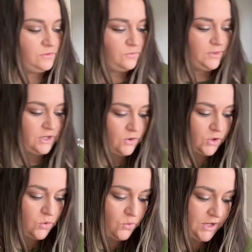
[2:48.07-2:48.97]
we are
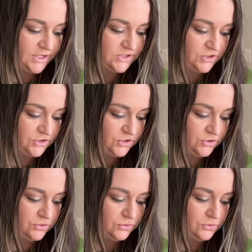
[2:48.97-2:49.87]
going to
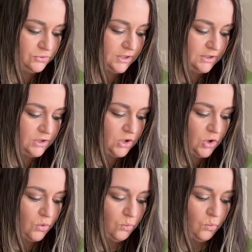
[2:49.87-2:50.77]
do
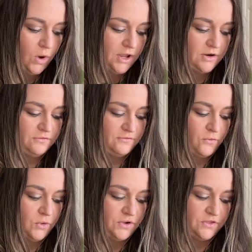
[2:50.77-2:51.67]

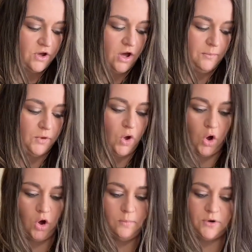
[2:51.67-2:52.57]
1/4 cup
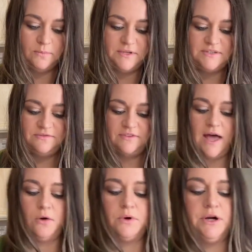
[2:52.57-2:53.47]
all-purpose
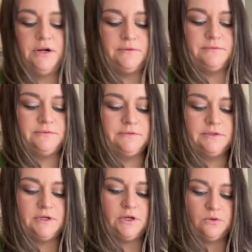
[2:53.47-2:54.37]
flour,
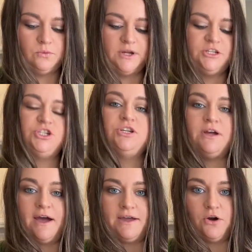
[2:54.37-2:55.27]
which
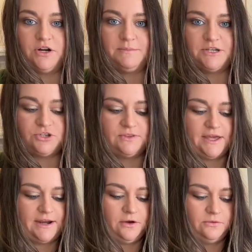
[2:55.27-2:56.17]
I already measured
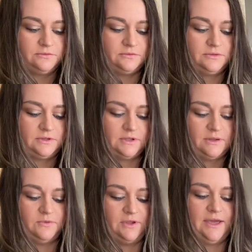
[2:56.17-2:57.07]
that out.
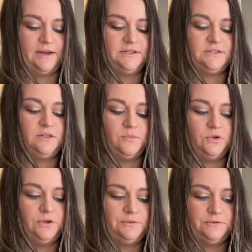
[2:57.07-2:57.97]
And we'll add it to the
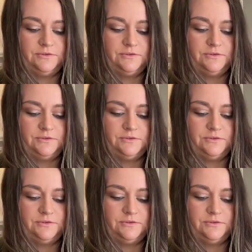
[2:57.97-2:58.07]
bowl.